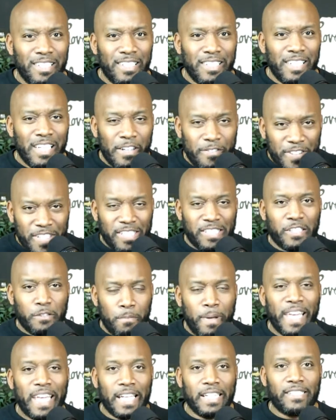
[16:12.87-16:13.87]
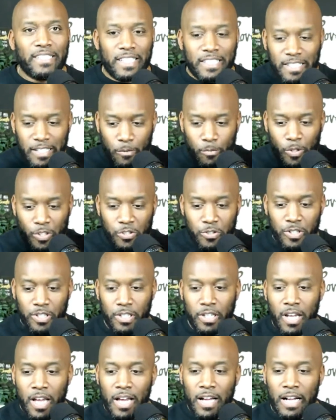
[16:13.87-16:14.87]
If this is making sense, I want you
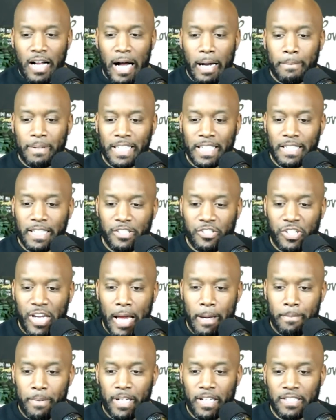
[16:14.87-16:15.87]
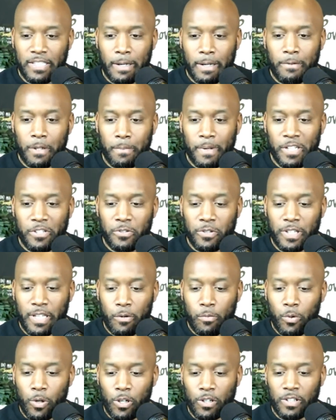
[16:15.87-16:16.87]
to comment in the chat because I want to make sure
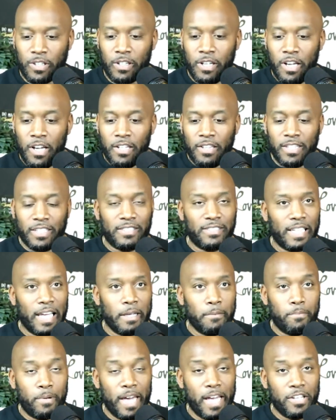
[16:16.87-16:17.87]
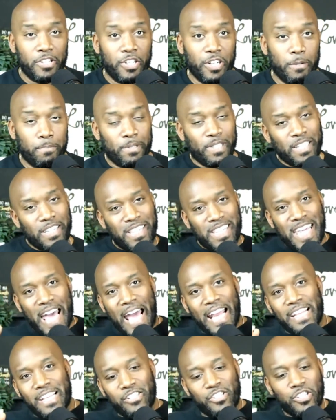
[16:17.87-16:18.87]
that we're on the same page here. But
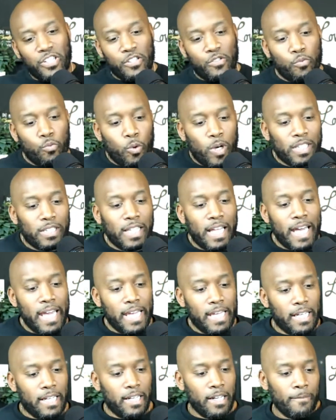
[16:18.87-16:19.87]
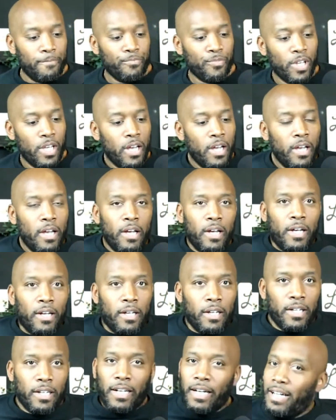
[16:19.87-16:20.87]
that is just one leg,
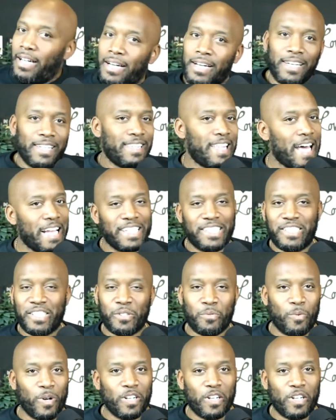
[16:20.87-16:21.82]
that is just one